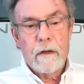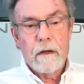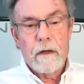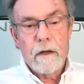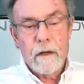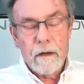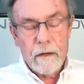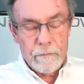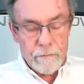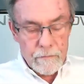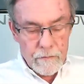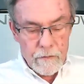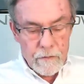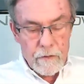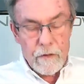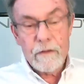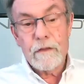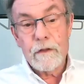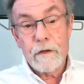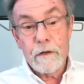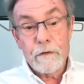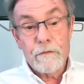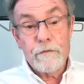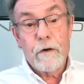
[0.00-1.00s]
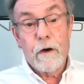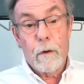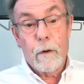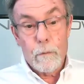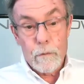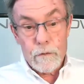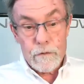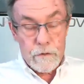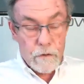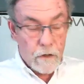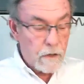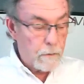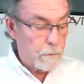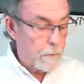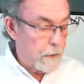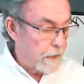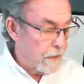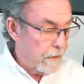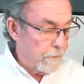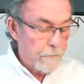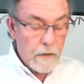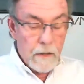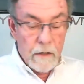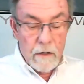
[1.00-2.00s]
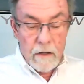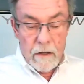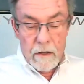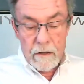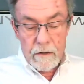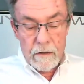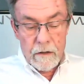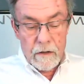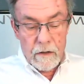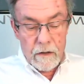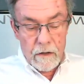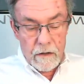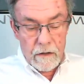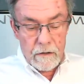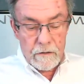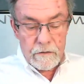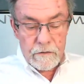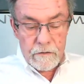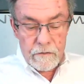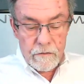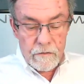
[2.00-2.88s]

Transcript: uh, uh the default was going to be uh,